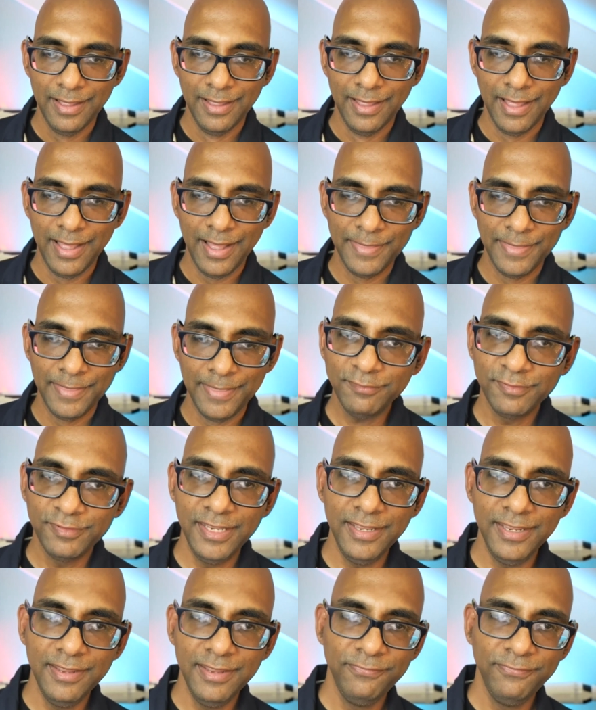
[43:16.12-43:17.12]
And that's
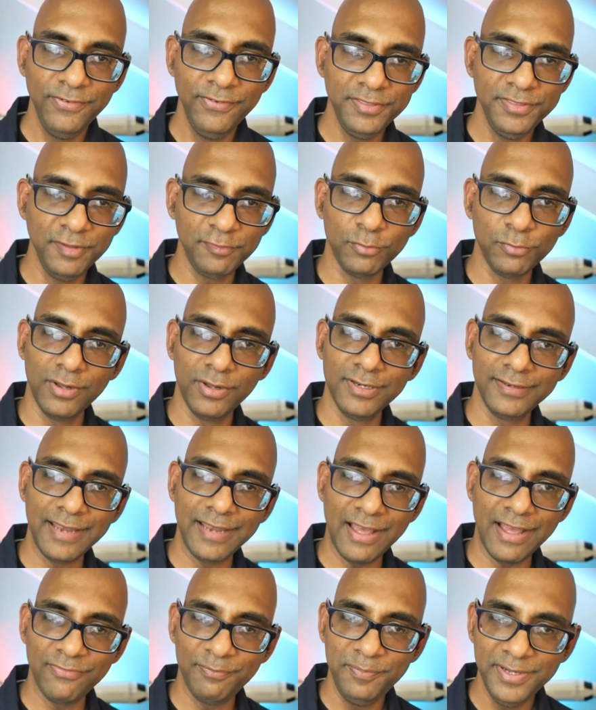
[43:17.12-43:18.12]
the furthest one that
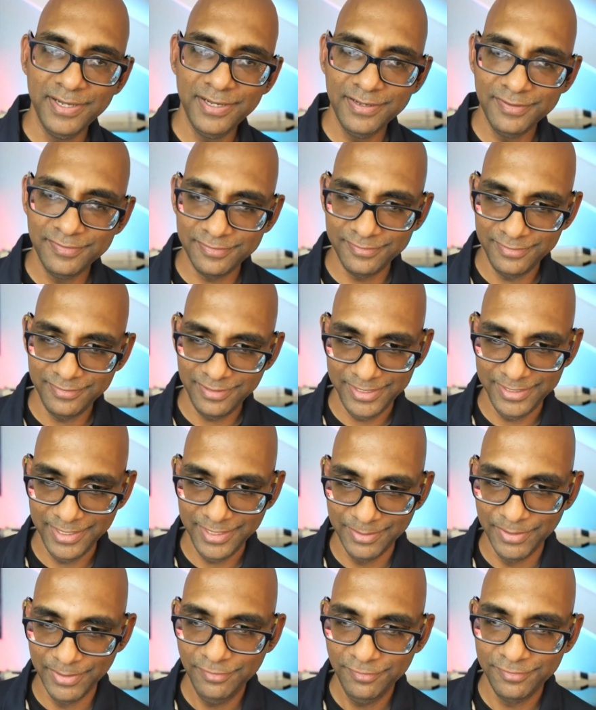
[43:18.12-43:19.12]
I've personally
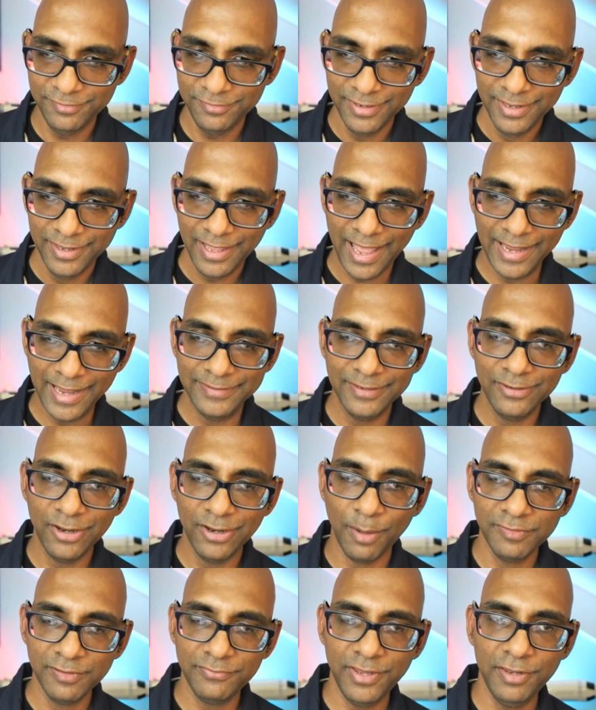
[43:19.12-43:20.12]
imaged. I did
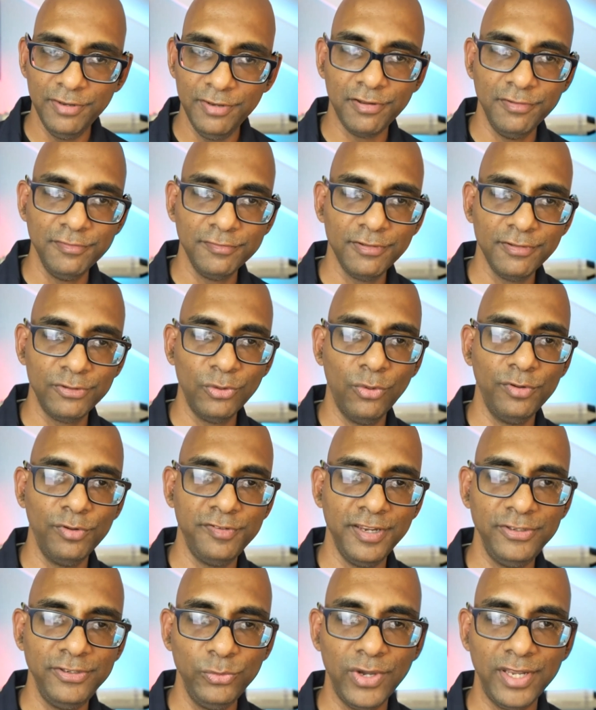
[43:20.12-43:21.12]
observations on
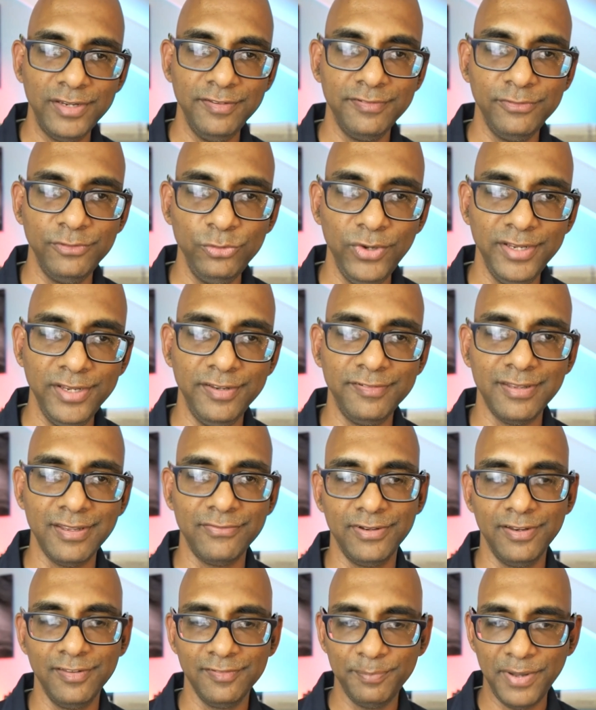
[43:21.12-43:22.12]

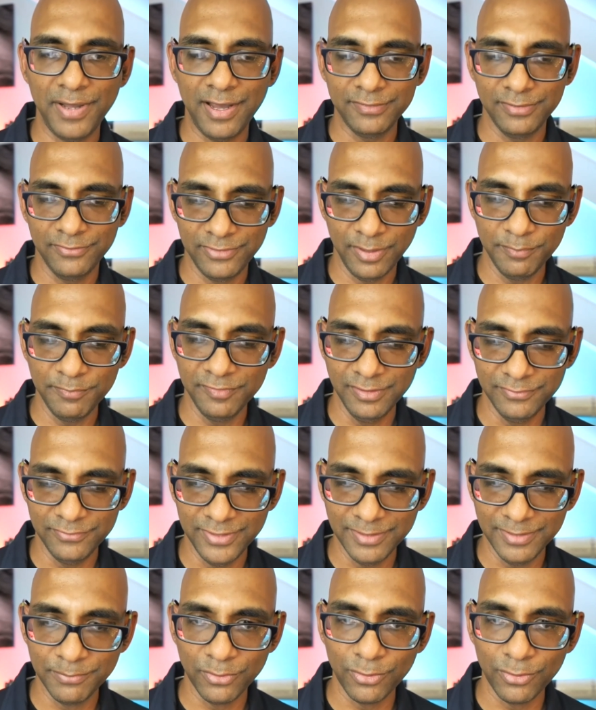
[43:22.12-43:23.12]
OJ287 as part of an
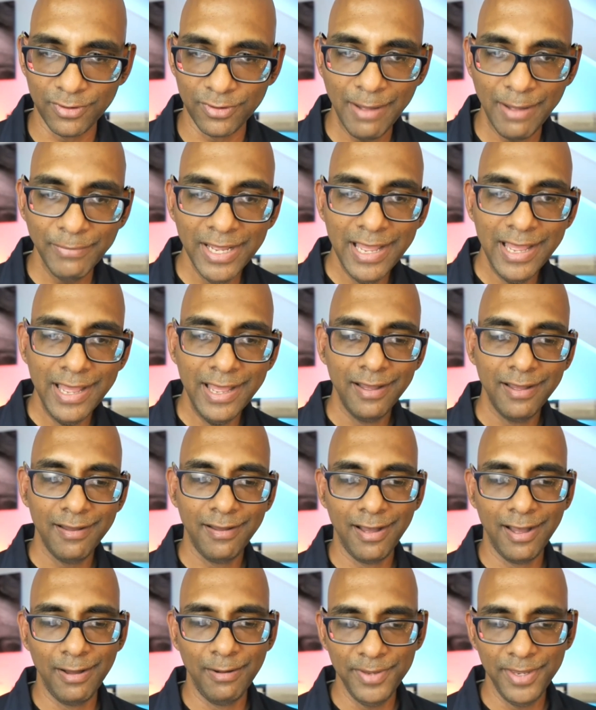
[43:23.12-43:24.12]
observing program
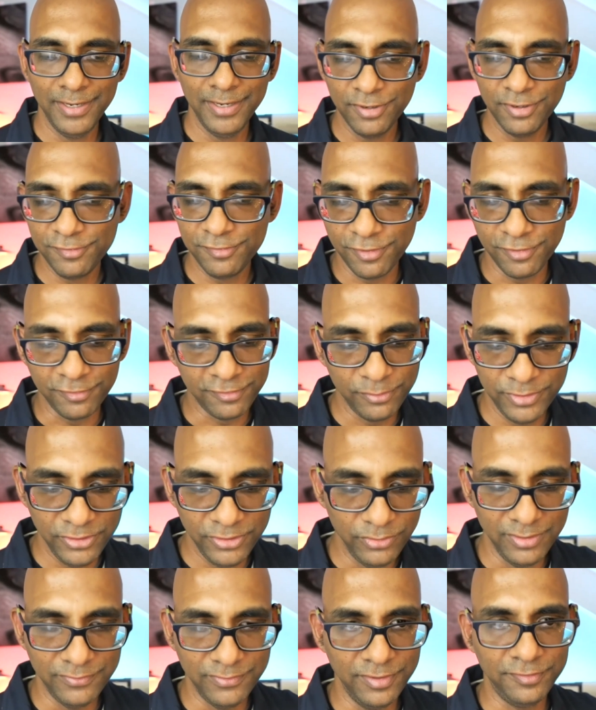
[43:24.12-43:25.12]
um, in conjunction with the
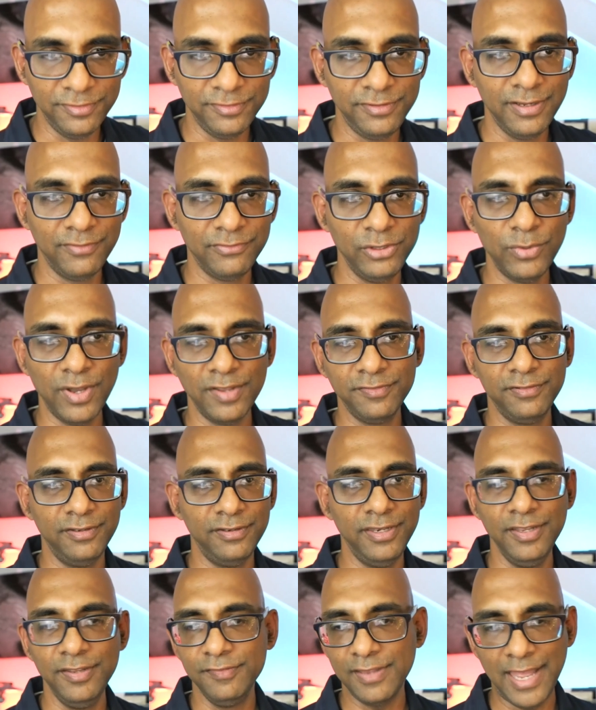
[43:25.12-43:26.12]
University of the West
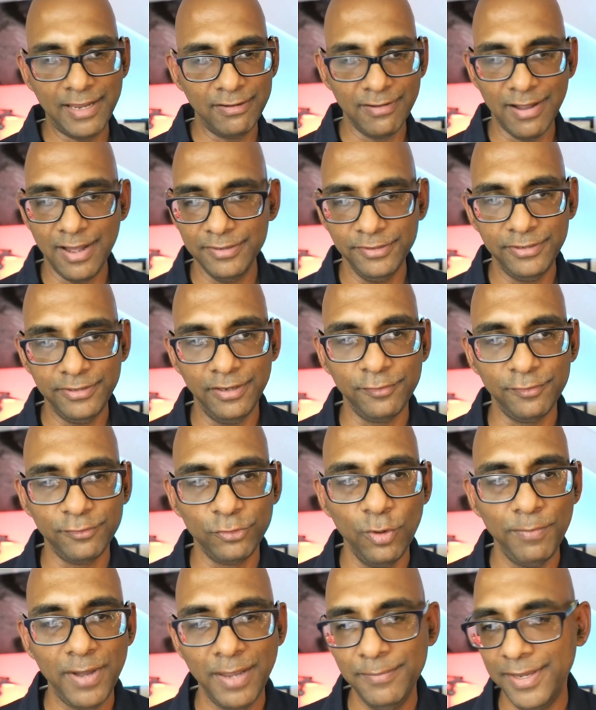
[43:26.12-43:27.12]
Indies. I ran the
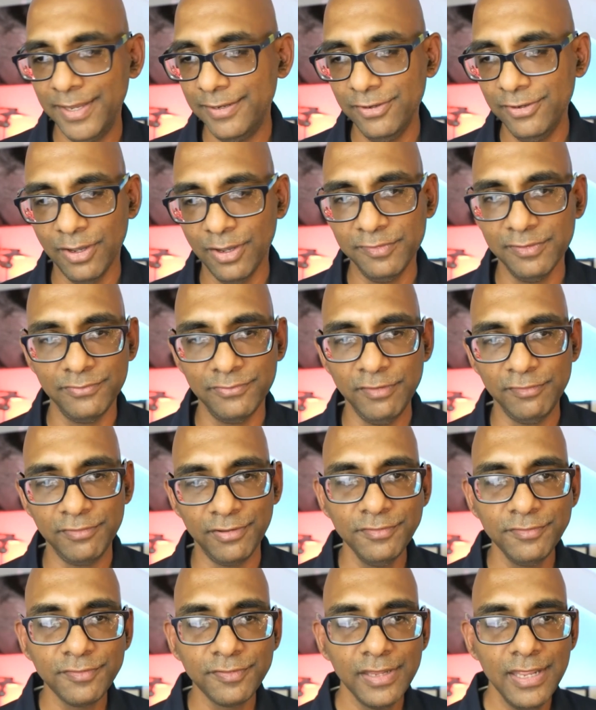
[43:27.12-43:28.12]
telescope, I made the
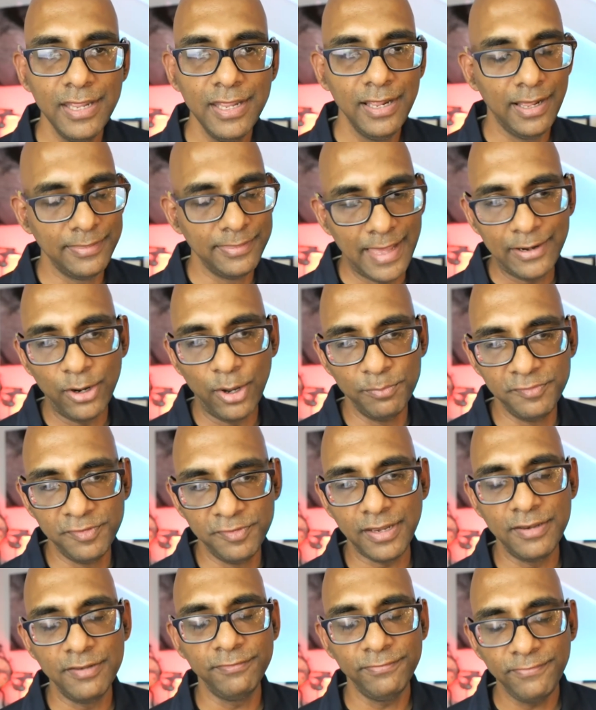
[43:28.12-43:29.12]
observations, and that
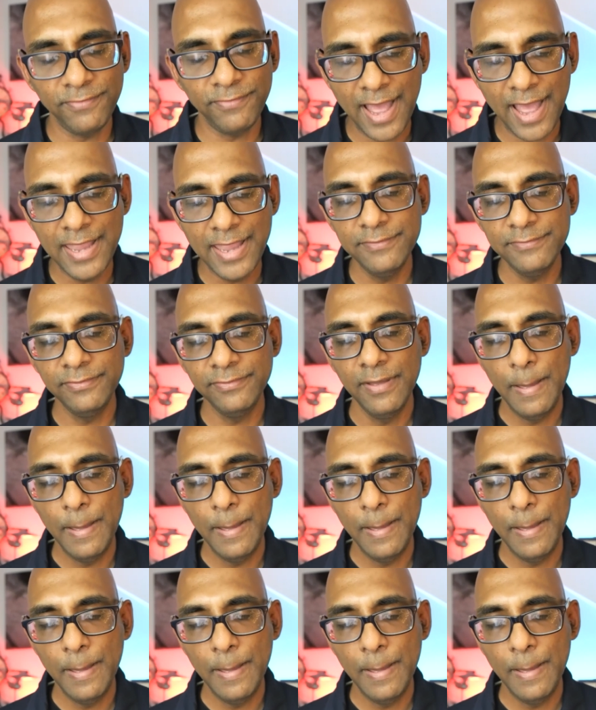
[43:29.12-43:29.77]
object is 5